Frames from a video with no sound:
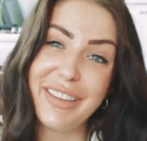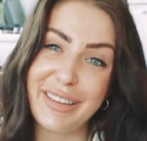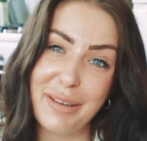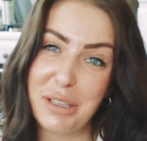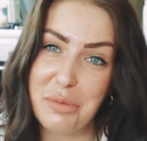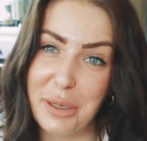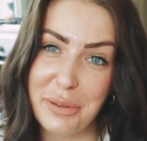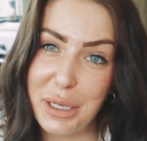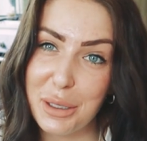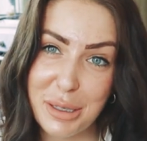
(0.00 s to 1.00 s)
I think that must be on
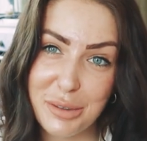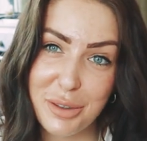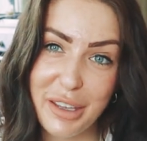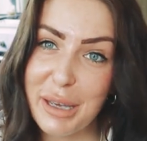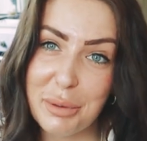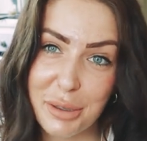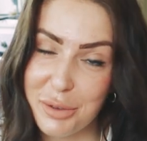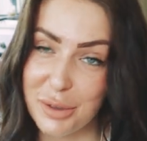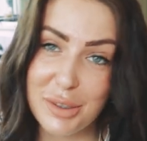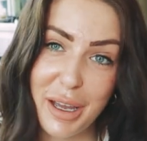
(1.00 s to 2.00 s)
the elemental table. If
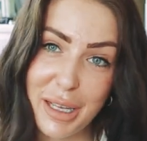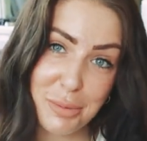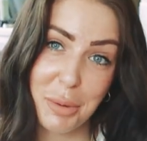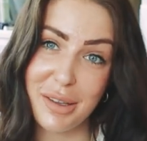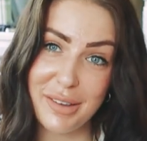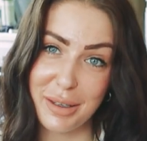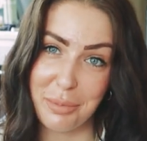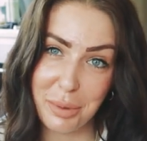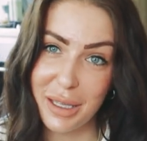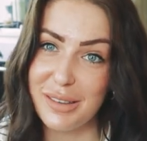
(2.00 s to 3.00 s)
you're a science
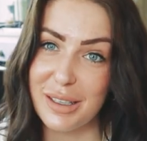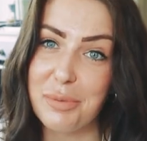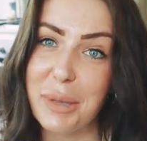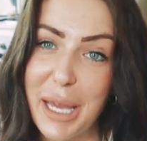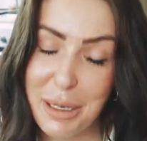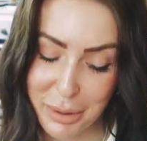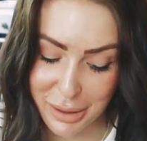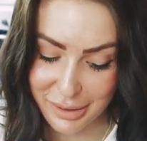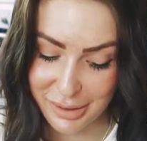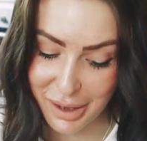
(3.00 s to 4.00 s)
person, please explain
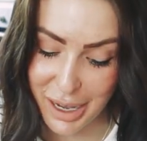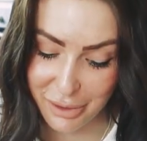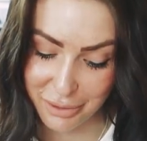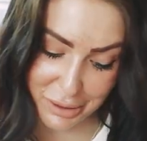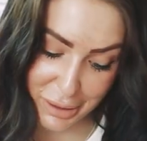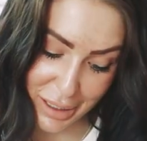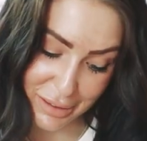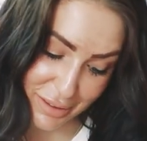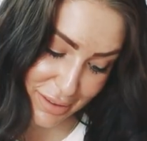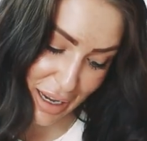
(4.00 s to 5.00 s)
because I don't really
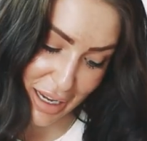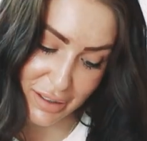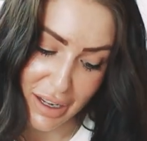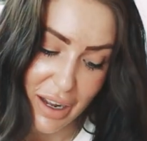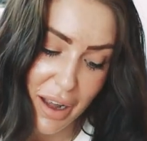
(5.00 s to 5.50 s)
understand.